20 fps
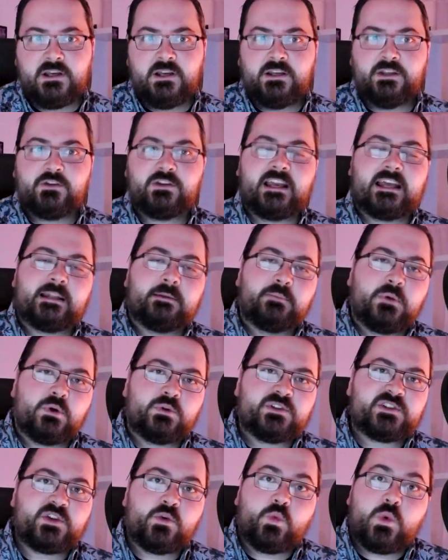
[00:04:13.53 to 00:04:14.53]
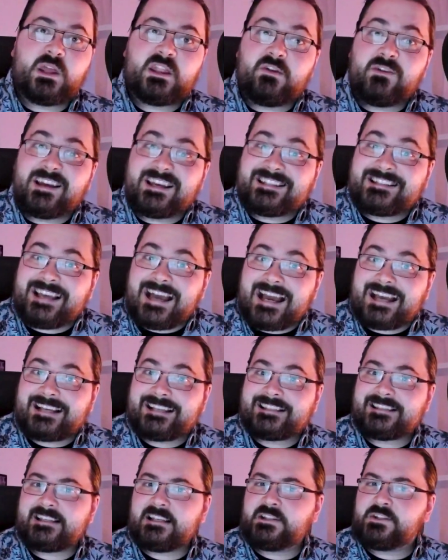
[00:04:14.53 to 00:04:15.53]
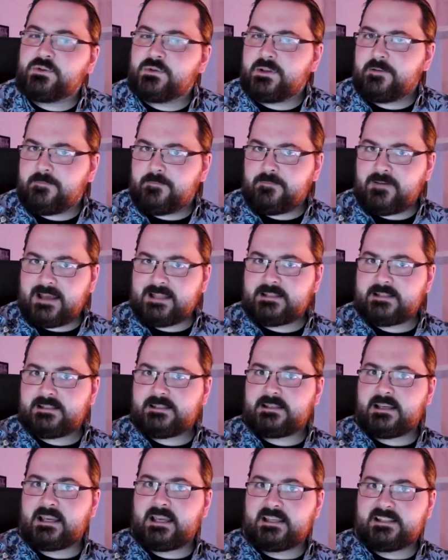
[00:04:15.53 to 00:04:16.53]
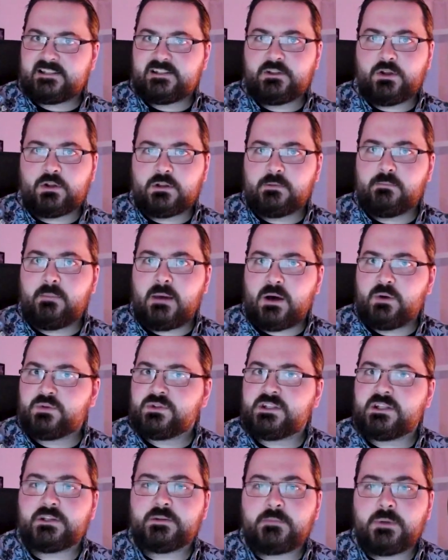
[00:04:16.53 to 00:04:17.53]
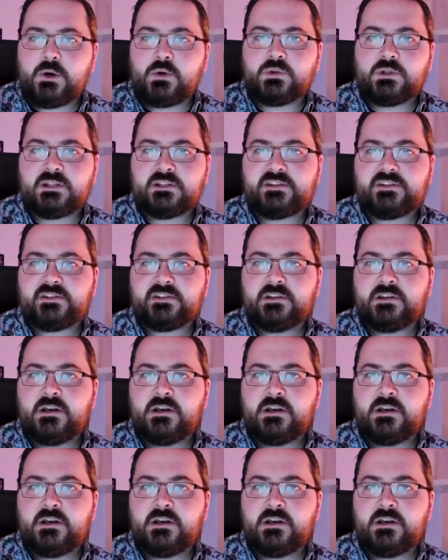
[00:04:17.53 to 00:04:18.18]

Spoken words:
You get a bonus to withering attacks and to defense against non-mounted opponents,